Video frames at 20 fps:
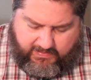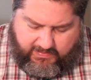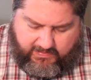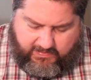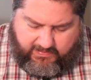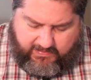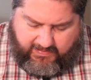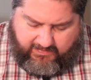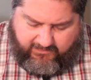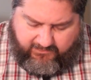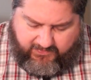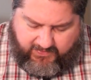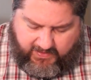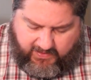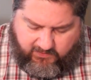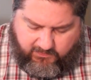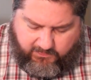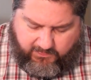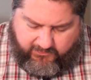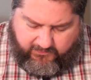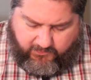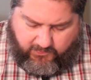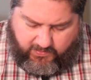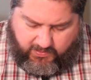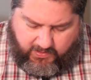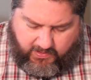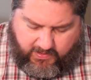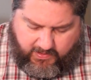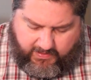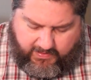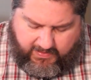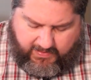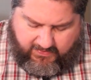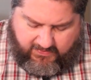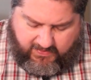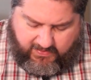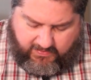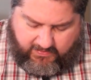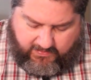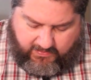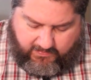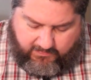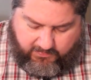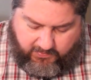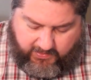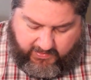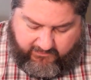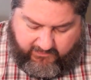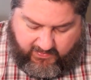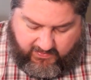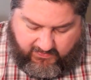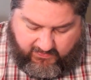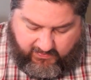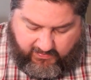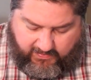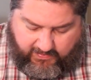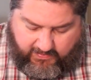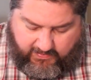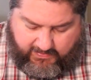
and gave thanks before God as he had done previously.